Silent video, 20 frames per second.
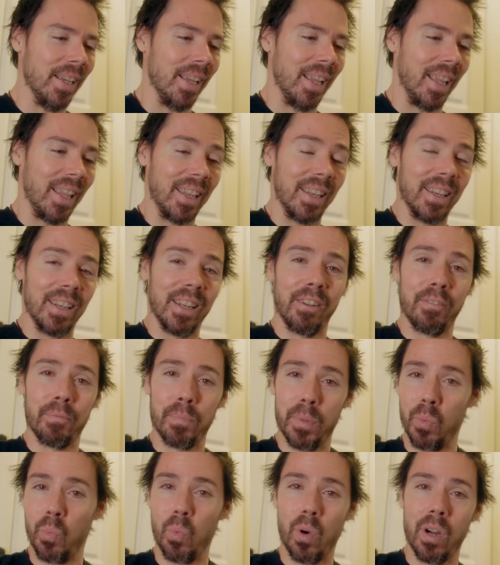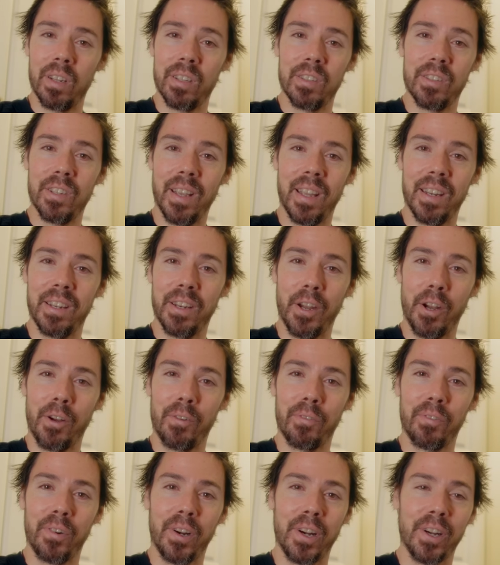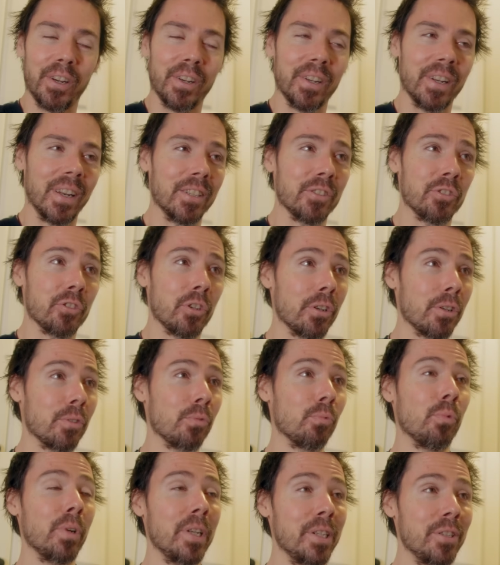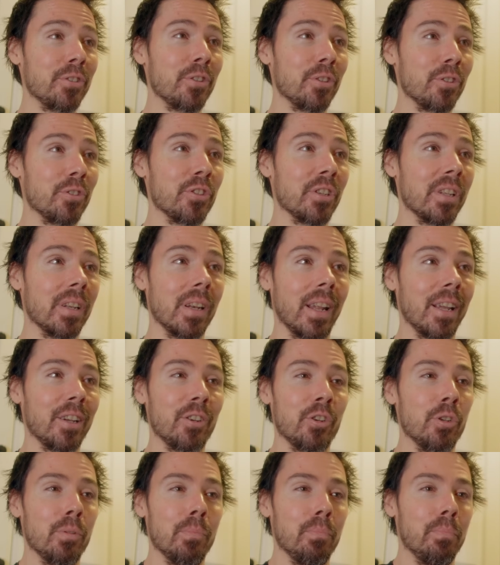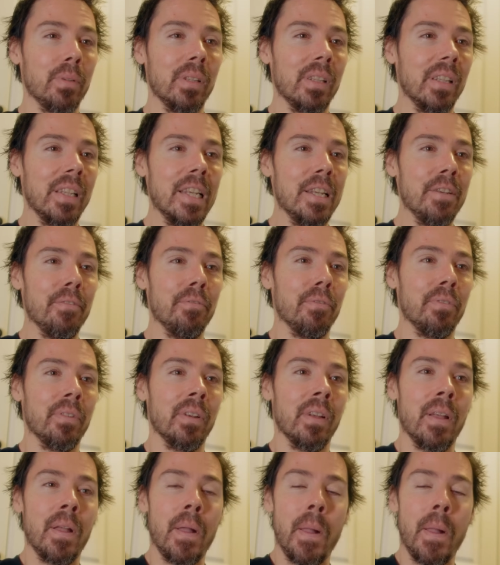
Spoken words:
and I've been wanting to get an air fryer, and I started researching it, and I couldn't believe